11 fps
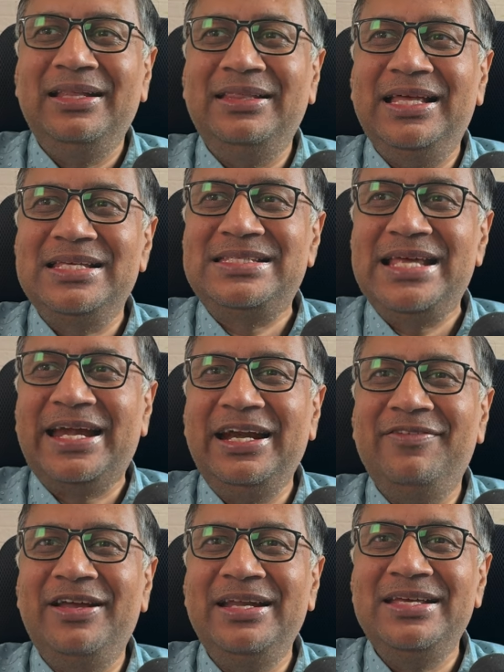The second
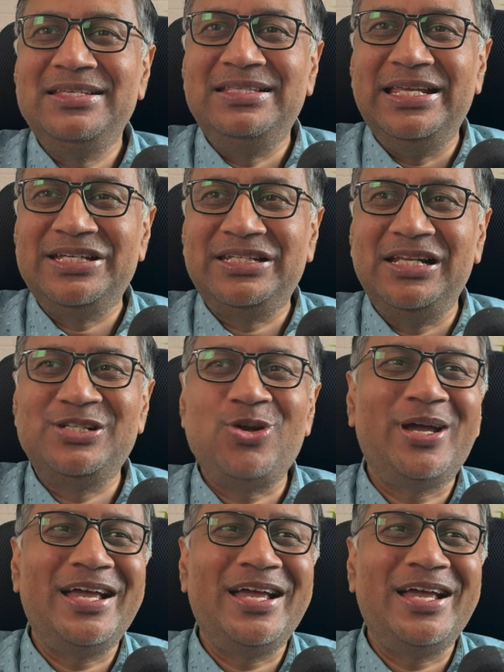one is National Stock